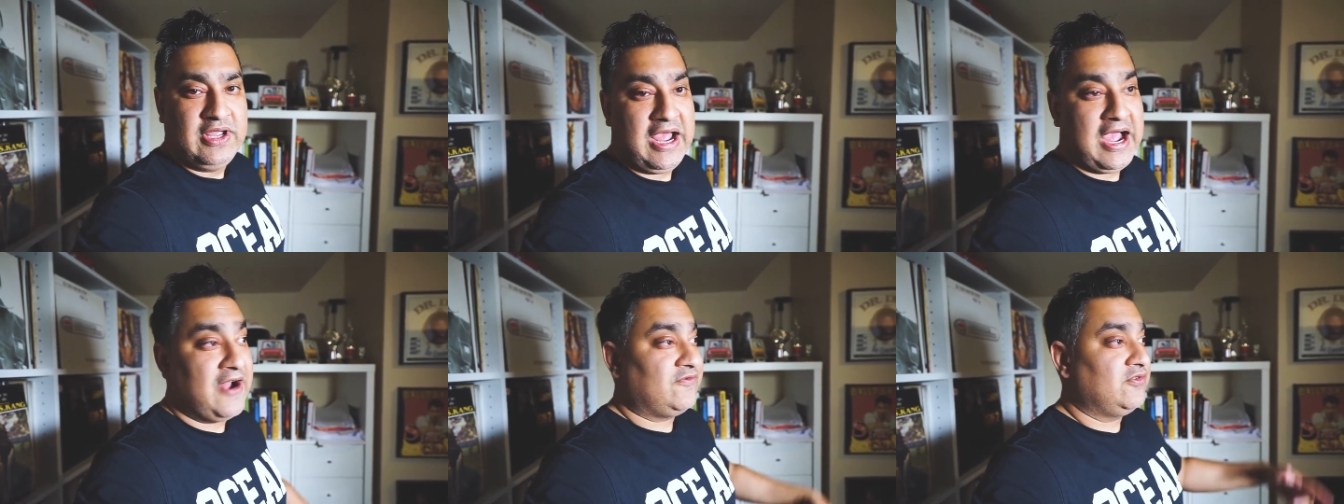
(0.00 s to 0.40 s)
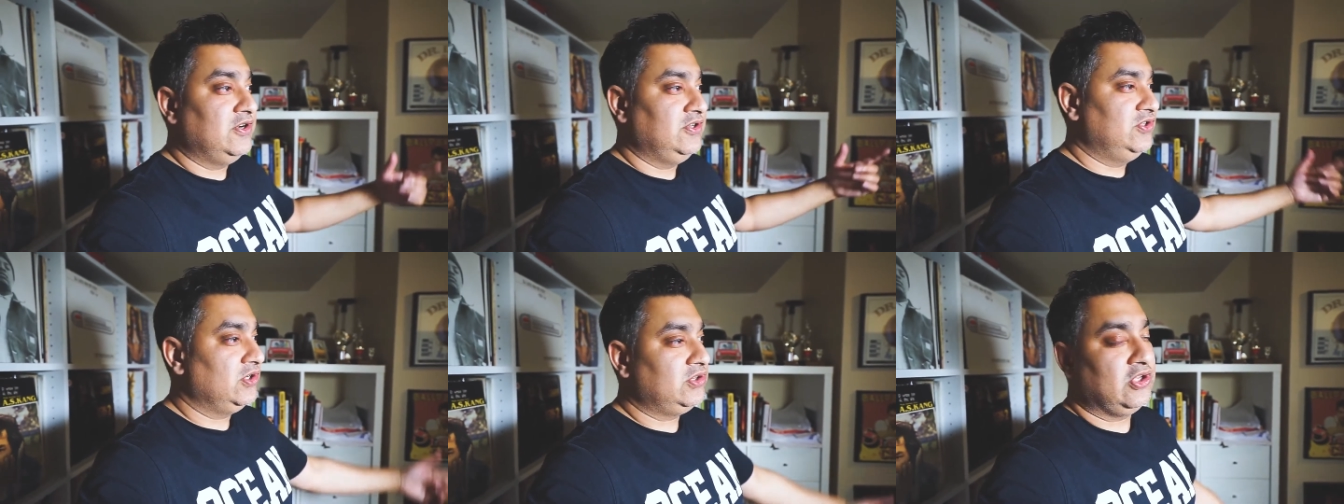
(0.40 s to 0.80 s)
after I
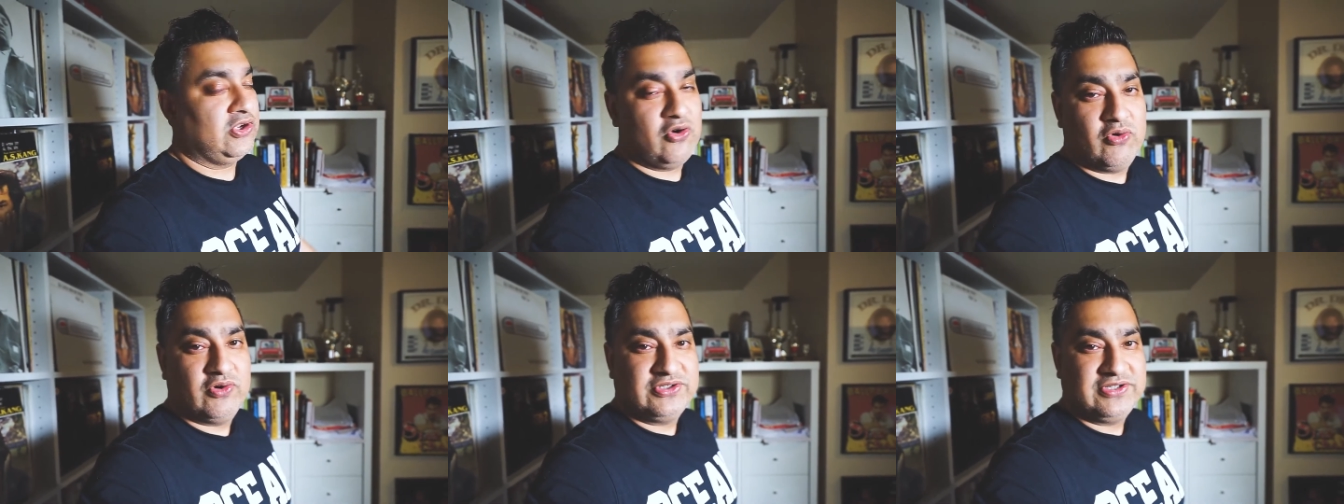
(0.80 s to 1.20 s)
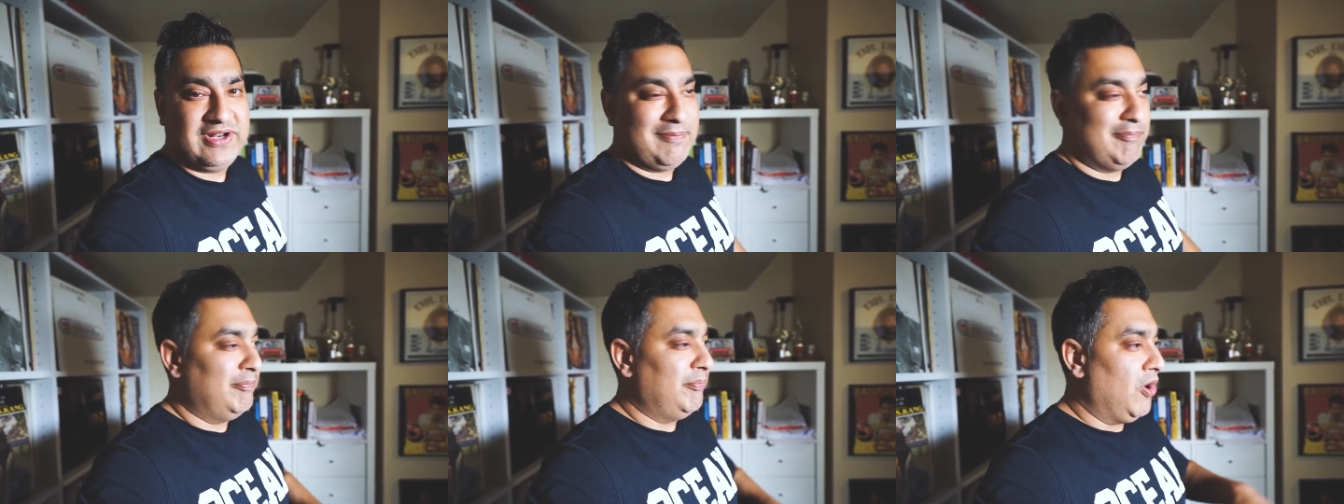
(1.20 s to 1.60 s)
took the course and
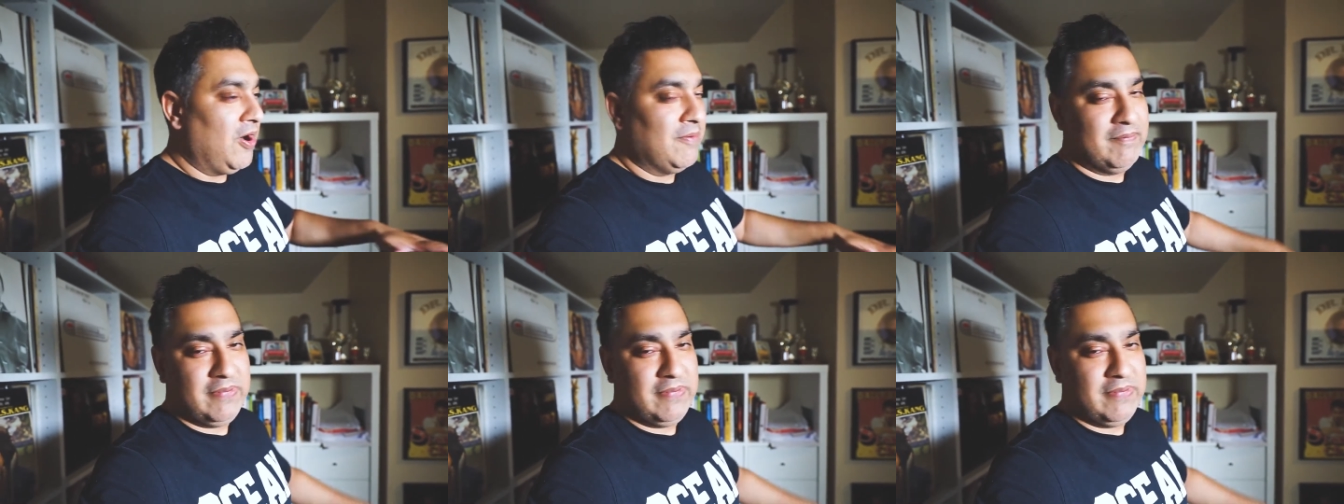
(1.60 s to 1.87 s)
I bombed